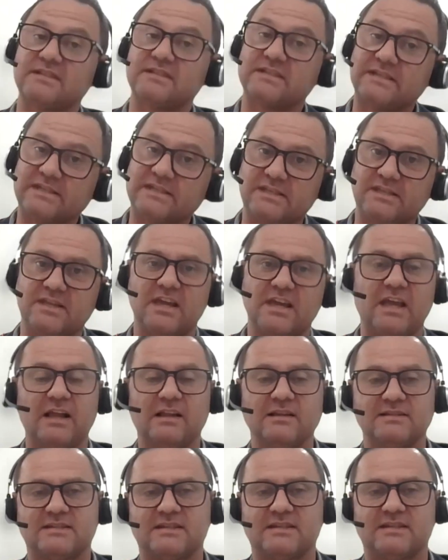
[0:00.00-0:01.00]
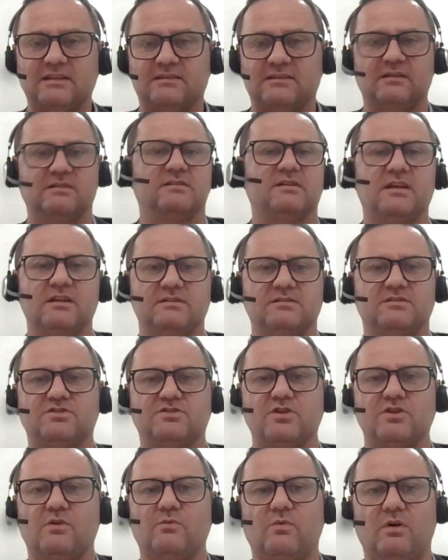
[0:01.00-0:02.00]
skill set and
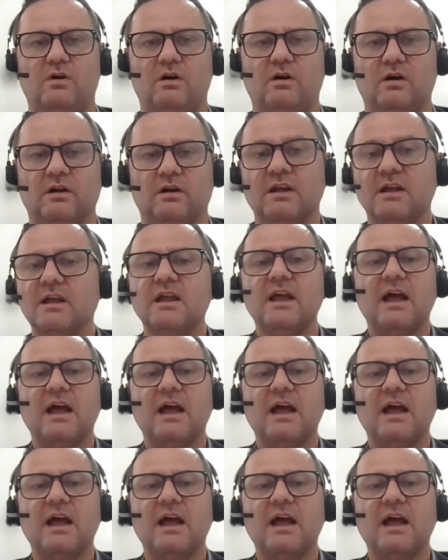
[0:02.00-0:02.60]
so on.